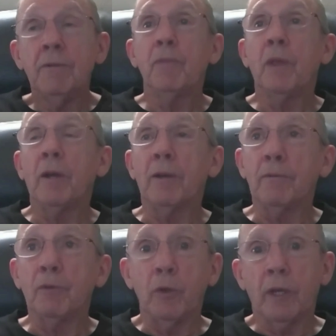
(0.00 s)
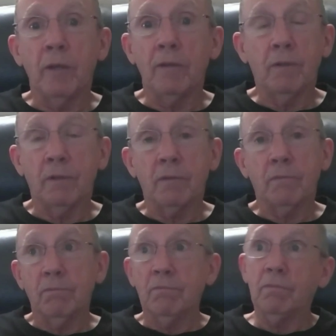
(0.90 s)
You can't just,
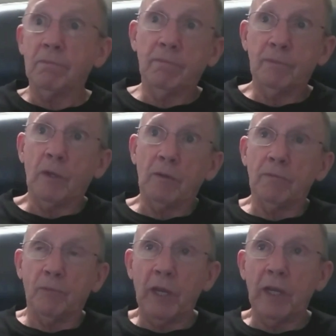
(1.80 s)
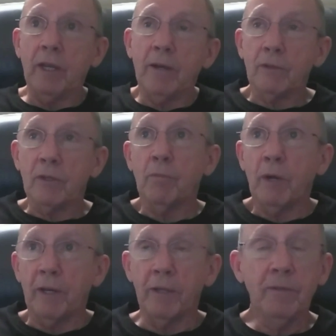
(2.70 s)
take out
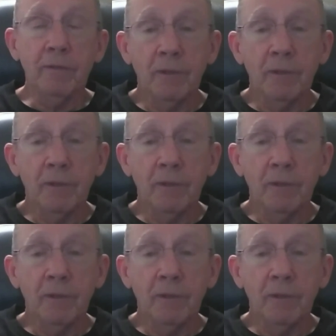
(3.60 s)
somebody.